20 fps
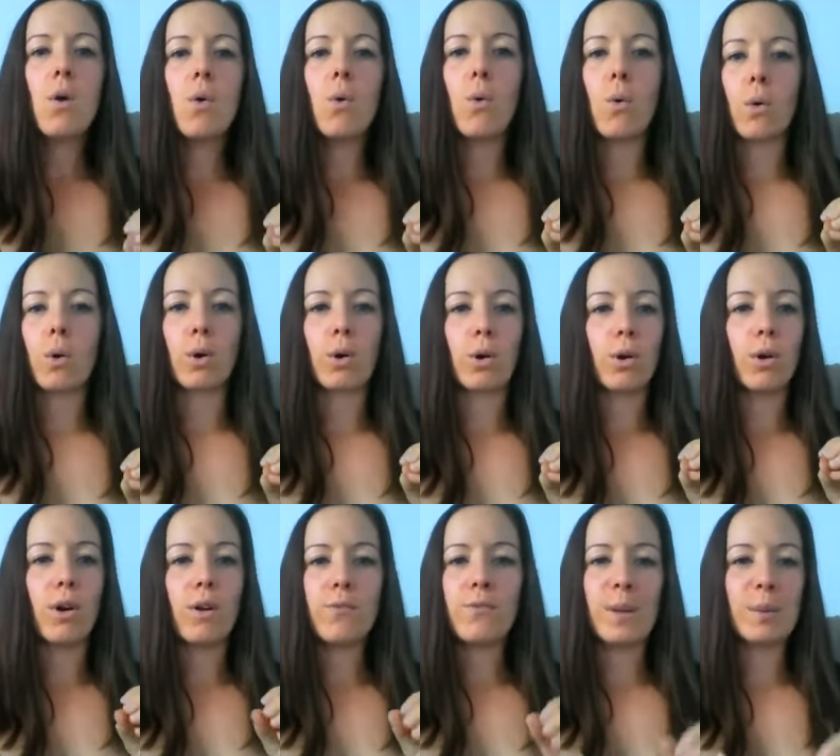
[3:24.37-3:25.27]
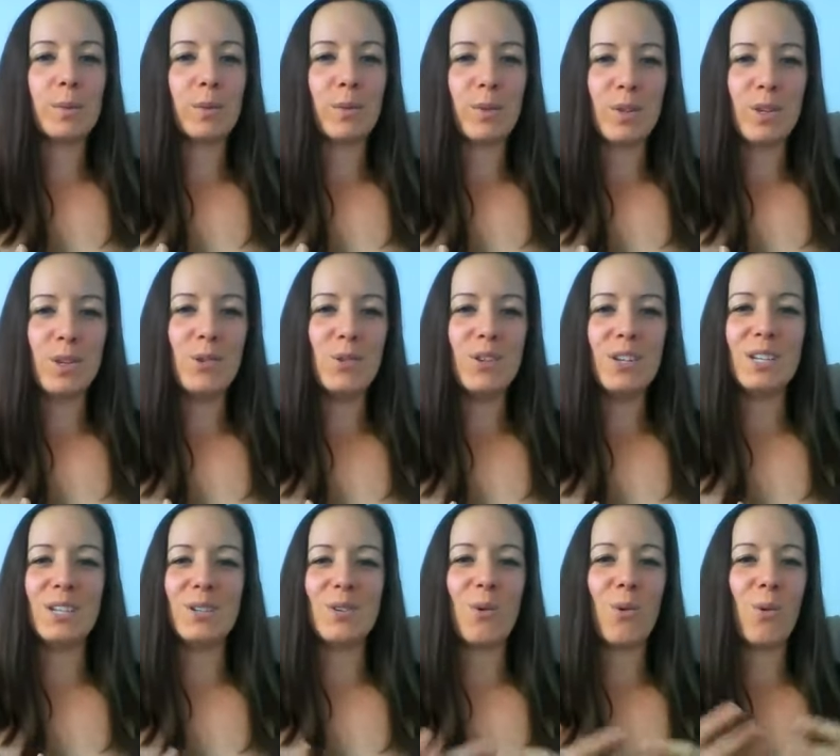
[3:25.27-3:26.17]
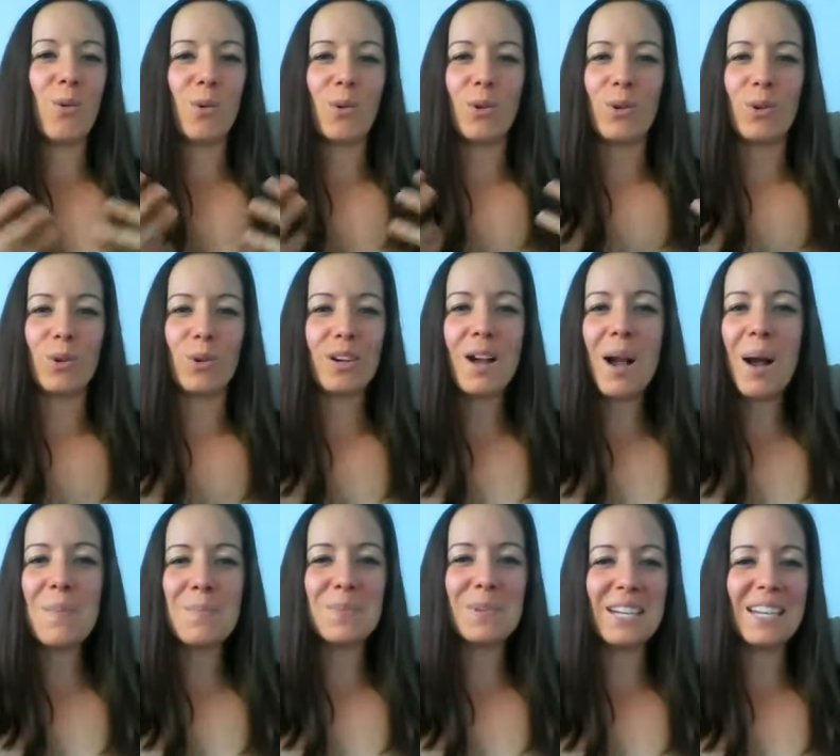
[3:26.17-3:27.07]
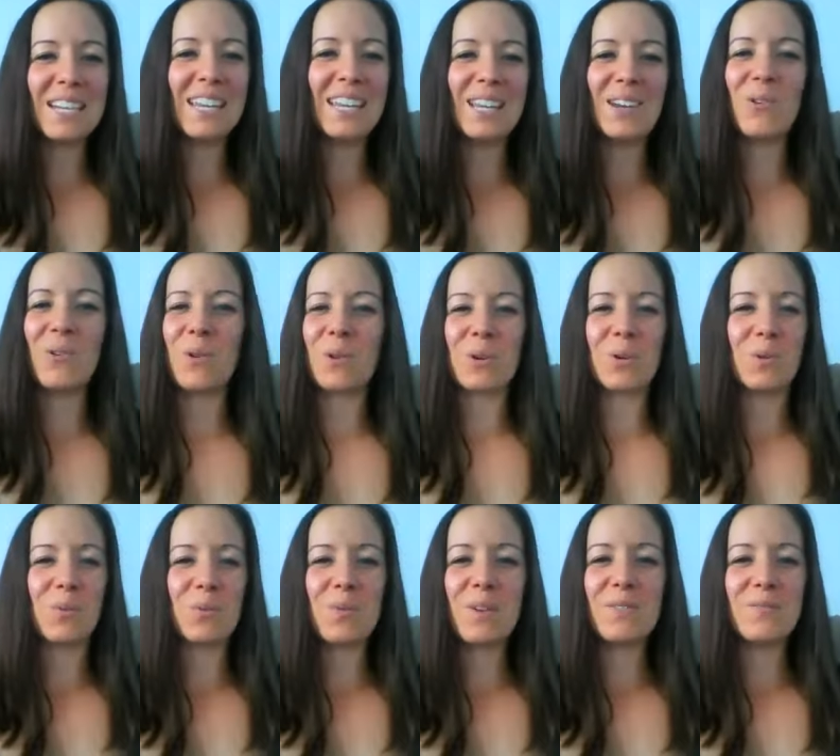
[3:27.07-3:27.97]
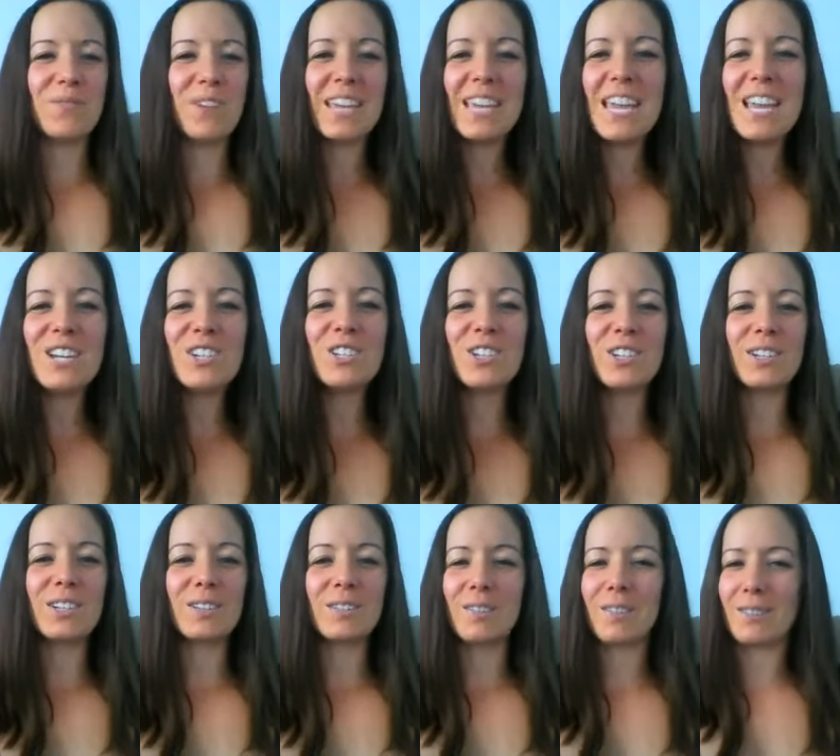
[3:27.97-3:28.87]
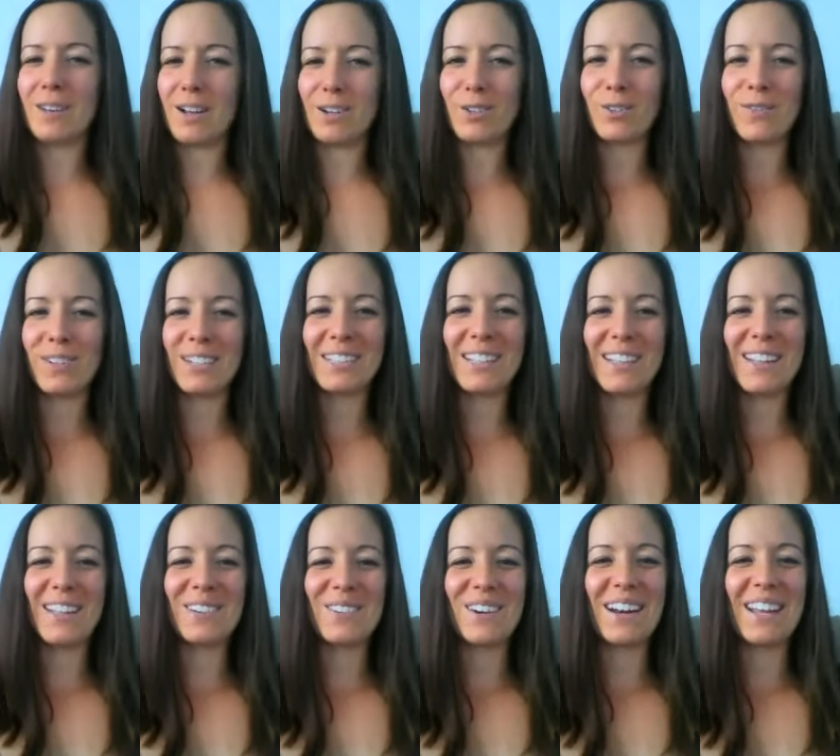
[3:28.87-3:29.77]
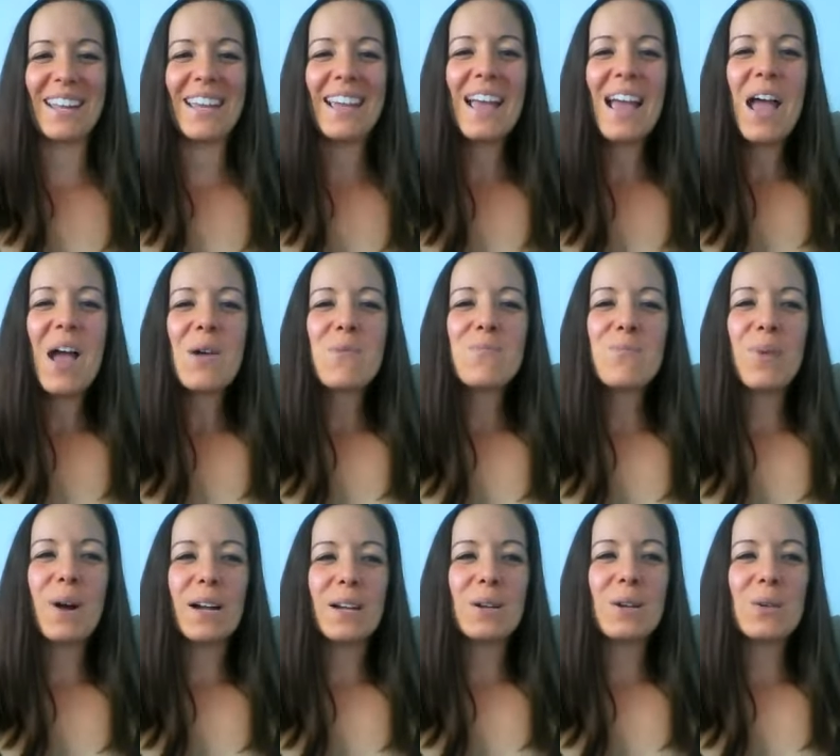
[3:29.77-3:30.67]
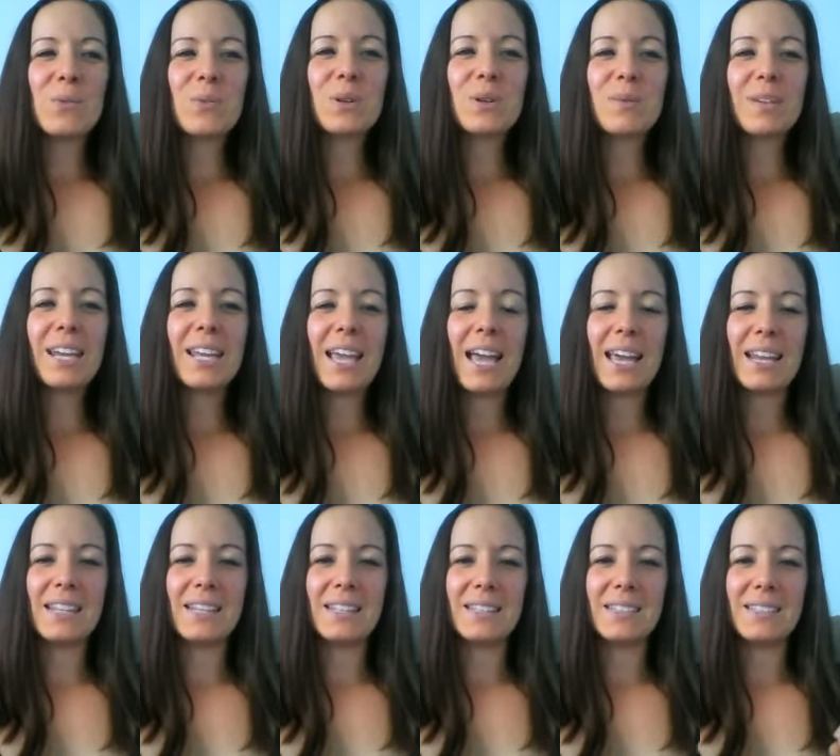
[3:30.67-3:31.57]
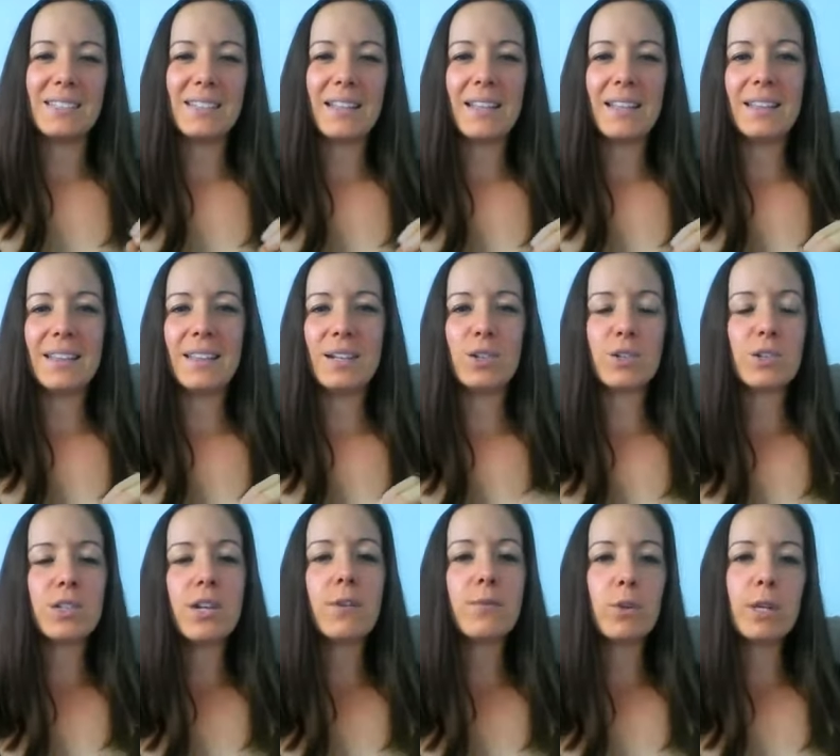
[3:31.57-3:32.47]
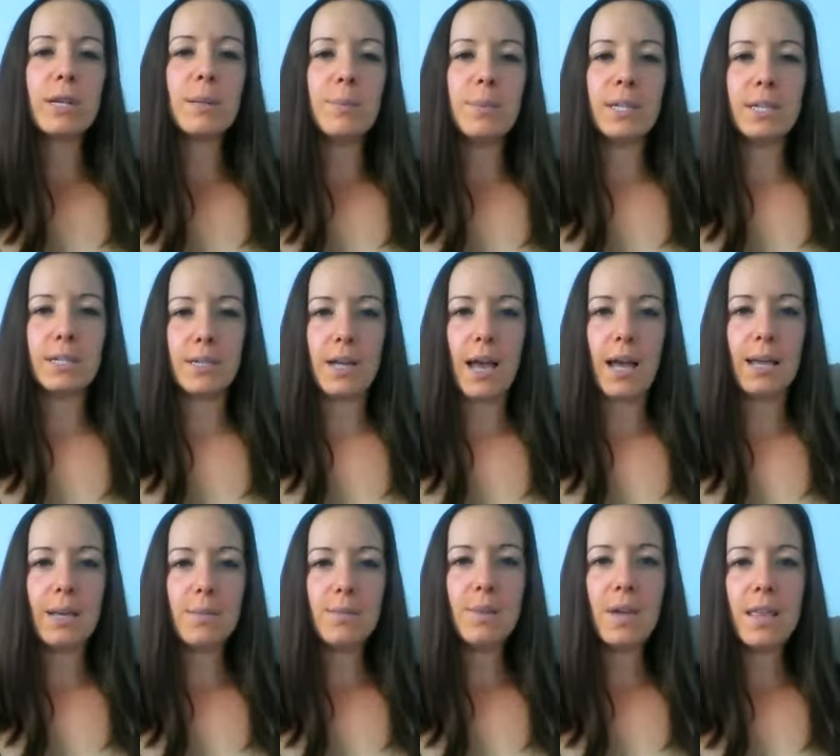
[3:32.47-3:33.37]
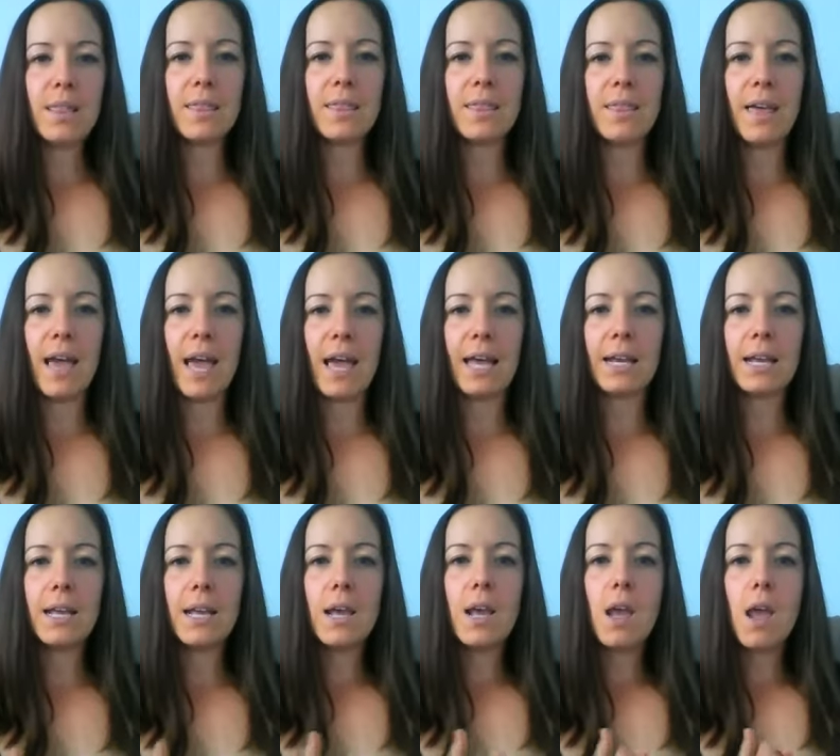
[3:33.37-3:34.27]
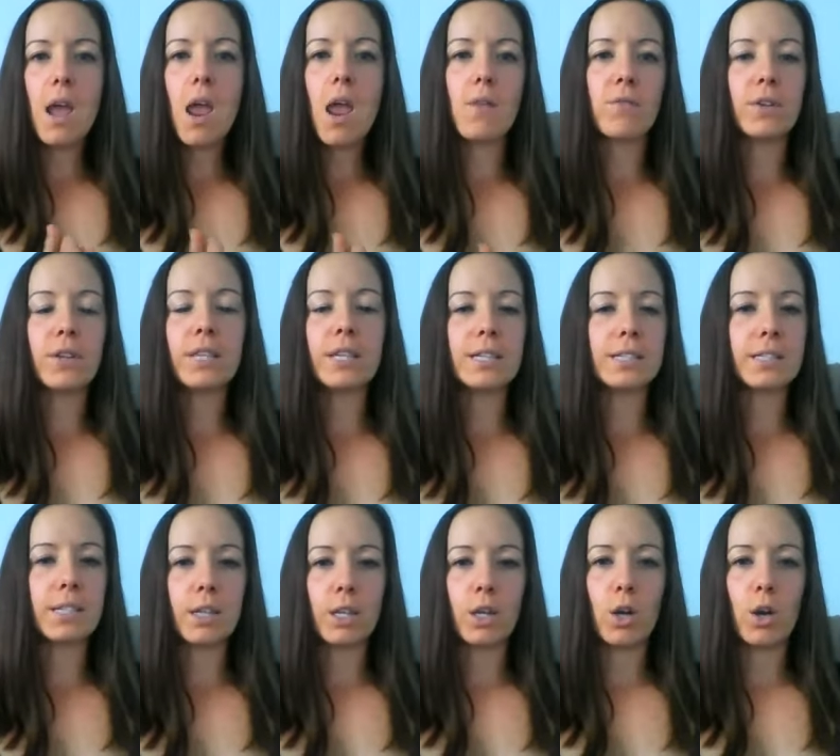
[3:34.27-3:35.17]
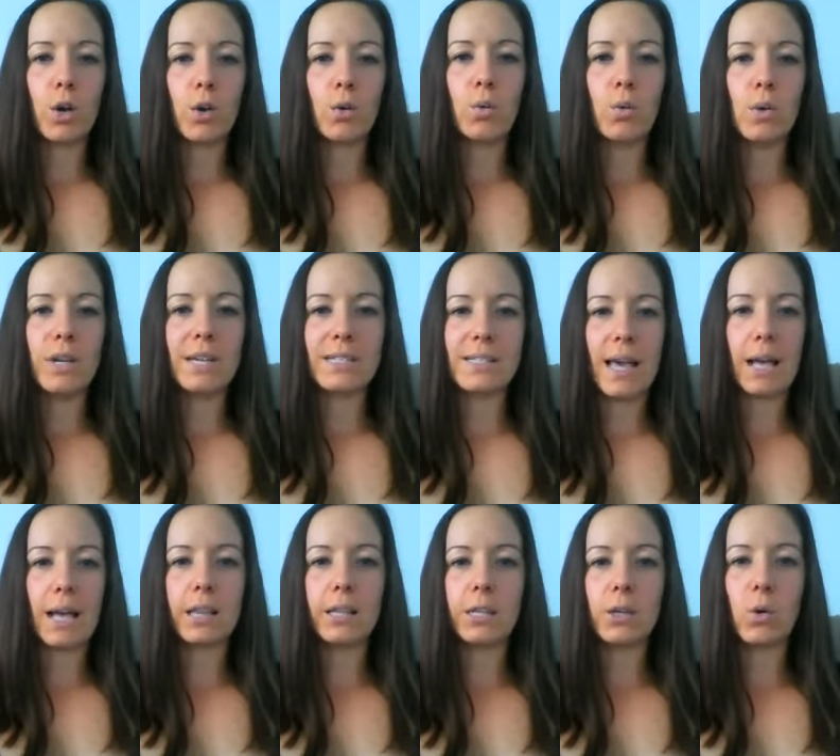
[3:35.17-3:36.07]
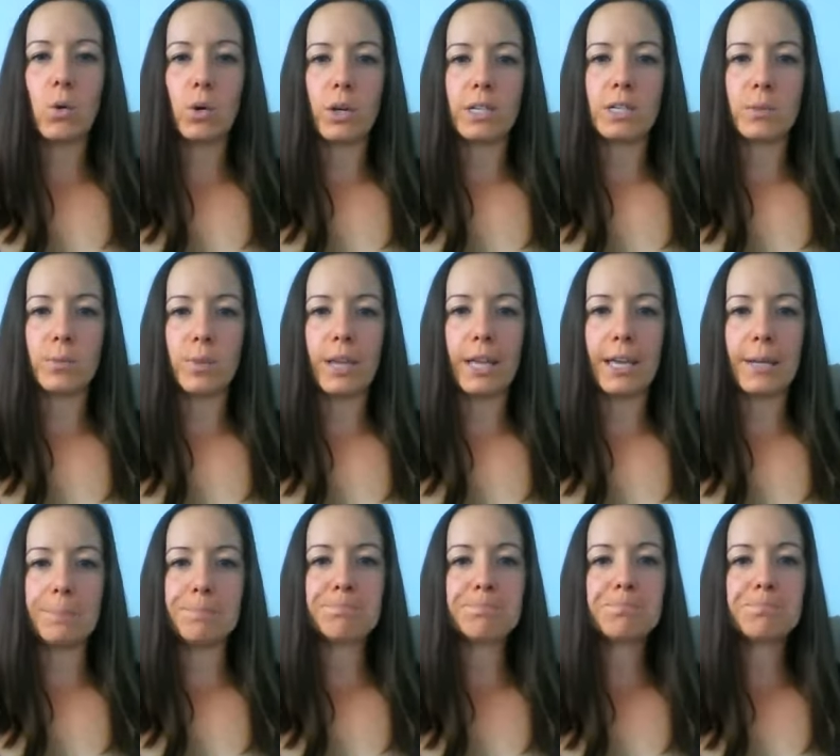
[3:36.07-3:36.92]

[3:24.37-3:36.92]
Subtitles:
or a family reunion or company or vacation. I'm not sure if I said that already. But what I'm getting at is there's never going to be a time that everything is going to go exactly according to plan.